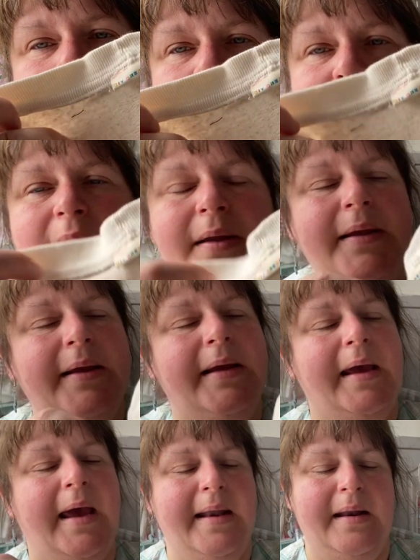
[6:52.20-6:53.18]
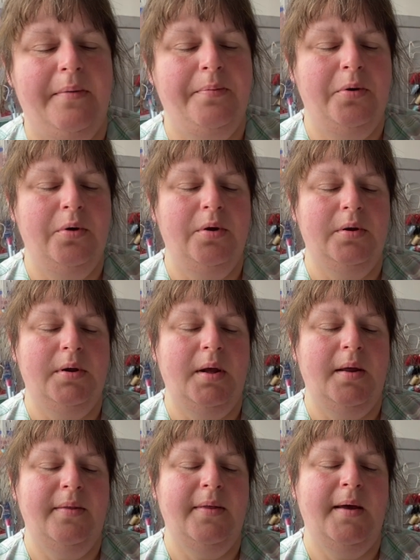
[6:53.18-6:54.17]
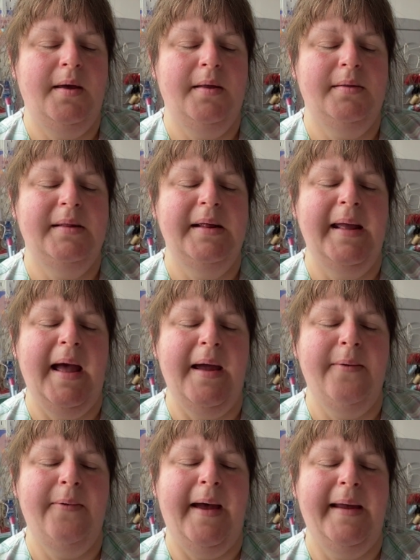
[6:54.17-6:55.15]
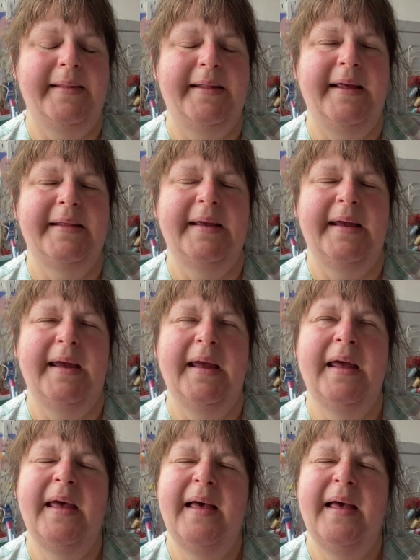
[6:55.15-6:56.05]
you can see, and I put the D I Y Daisy